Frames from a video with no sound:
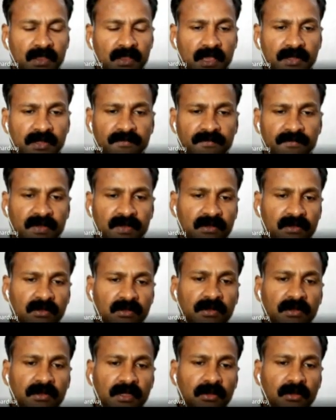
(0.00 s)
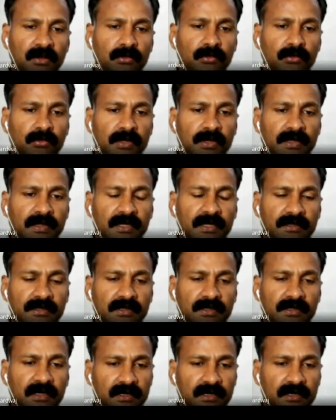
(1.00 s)
and it will not allow to conduct
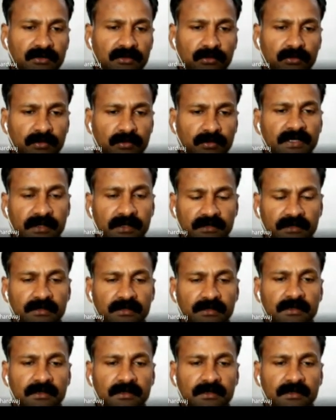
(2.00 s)
a current through it,